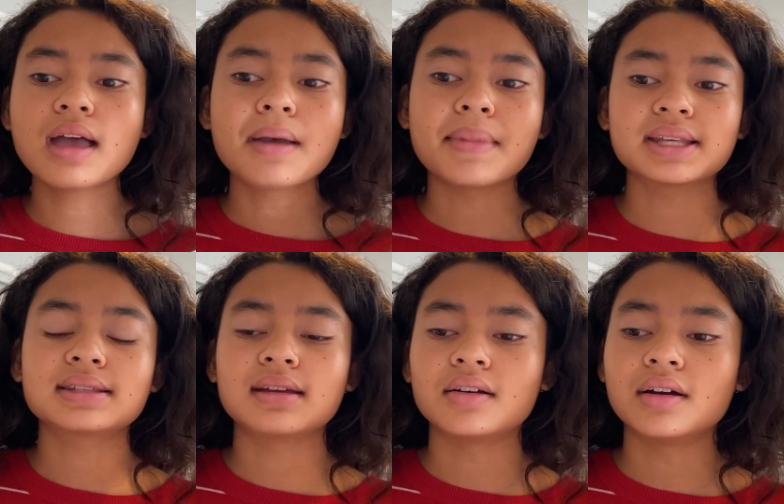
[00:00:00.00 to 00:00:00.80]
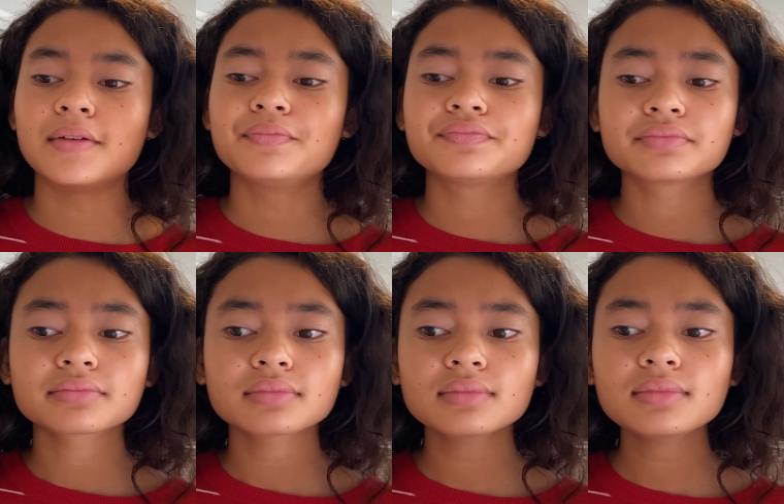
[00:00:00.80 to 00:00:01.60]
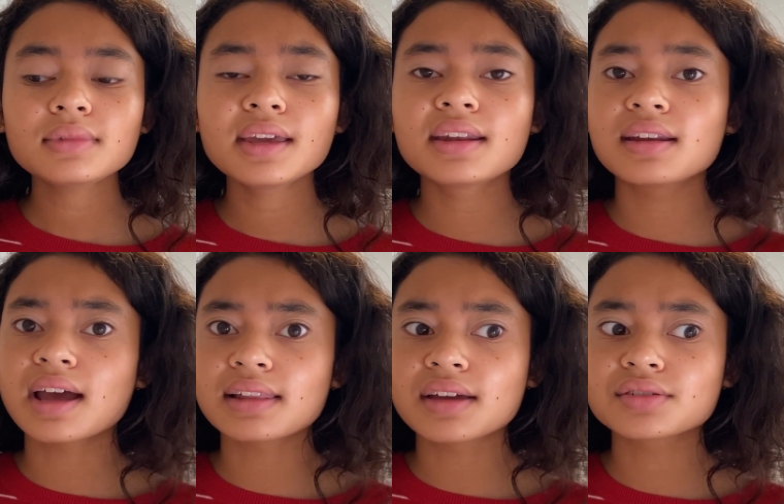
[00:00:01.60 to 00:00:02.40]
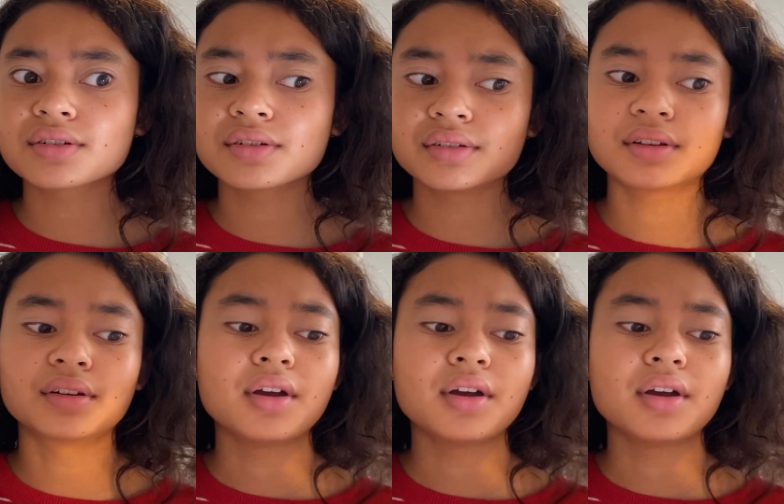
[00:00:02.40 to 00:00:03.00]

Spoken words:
mascara and an eyelash curler.